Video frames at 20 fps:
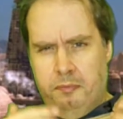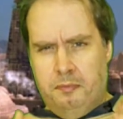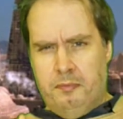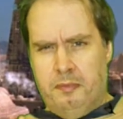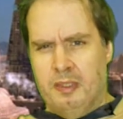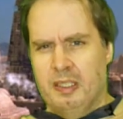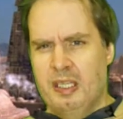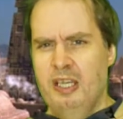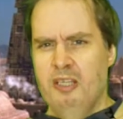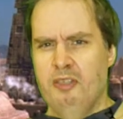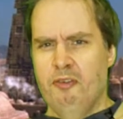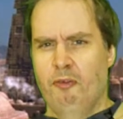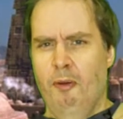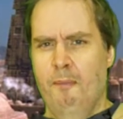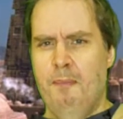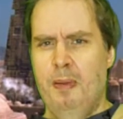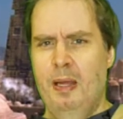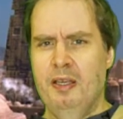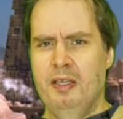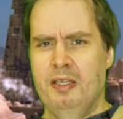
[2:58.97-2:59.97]
Age of
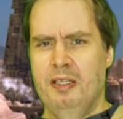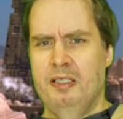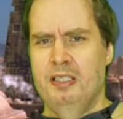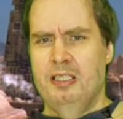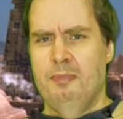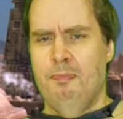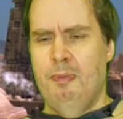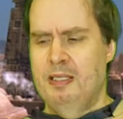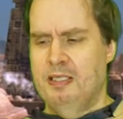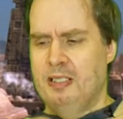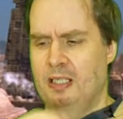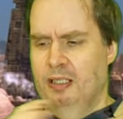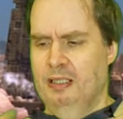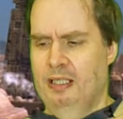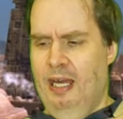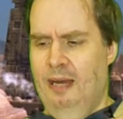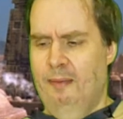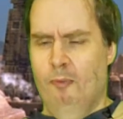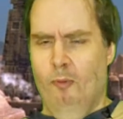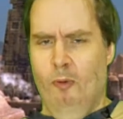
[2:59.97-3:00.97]
Rebellion spent a
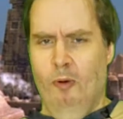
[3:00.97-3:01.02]
lot more